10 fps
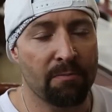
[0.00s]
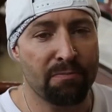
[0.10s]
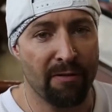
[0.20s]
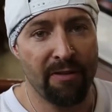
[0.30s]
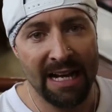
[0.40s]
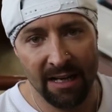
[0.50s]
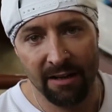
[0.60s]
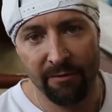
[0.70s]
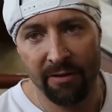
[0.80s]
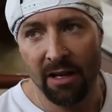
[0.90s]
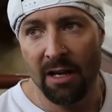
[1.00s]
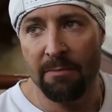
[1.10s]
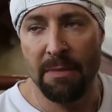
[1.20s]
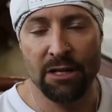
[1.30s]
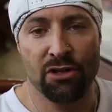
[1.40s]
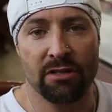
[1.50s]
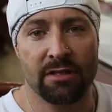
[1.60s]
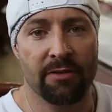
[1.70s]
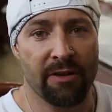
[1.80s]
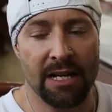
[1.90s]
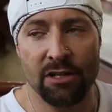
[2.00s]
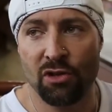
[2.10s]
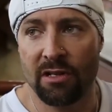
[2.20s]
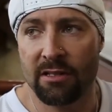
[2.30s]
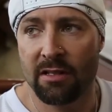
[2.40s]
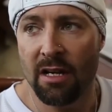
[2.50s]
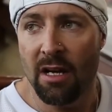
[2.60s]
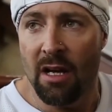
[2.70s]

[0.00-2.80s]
preventative measures for injuries.